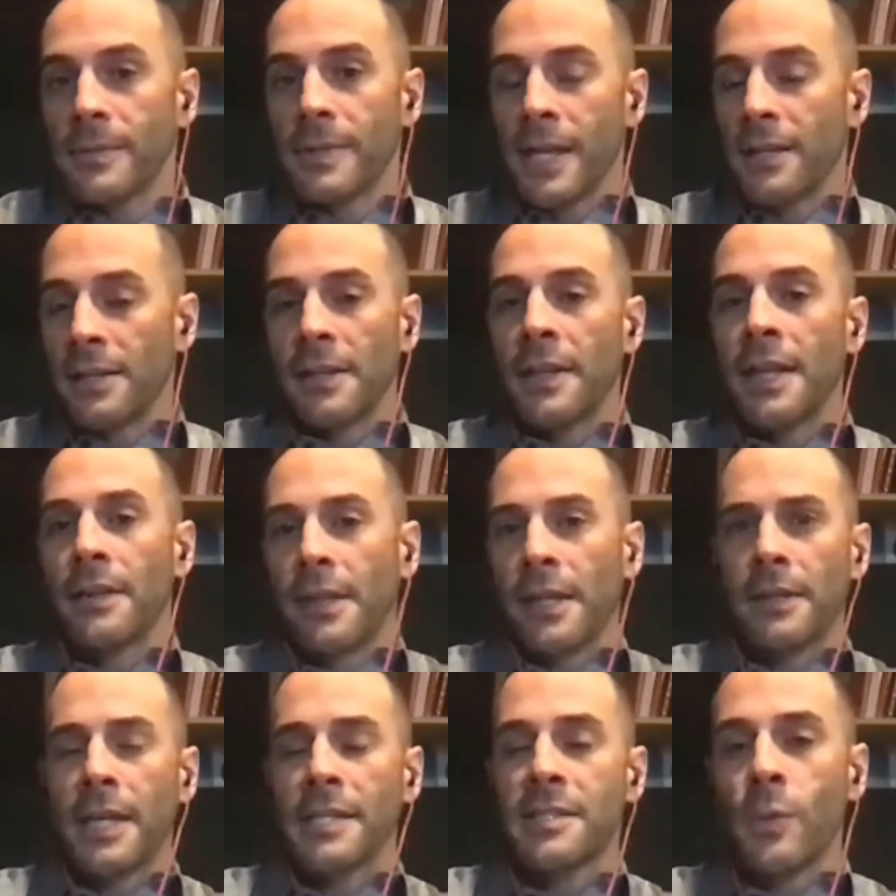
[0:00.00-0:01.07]
Right? Like, that,
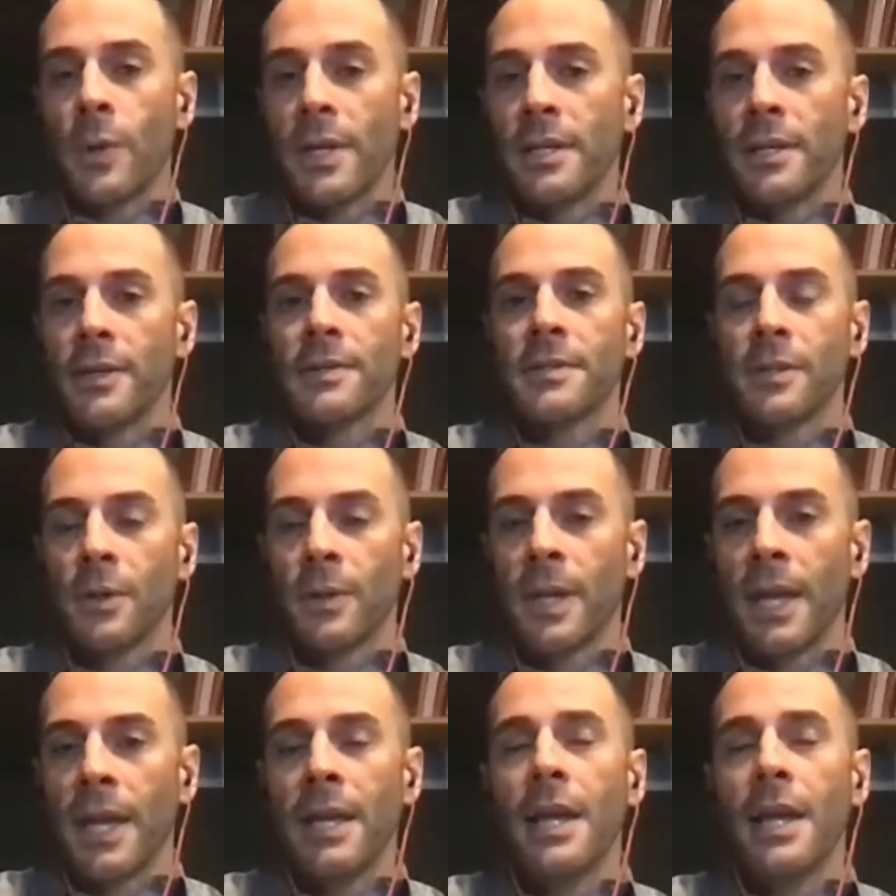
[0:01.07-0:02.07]
like that's twenty years. Okay,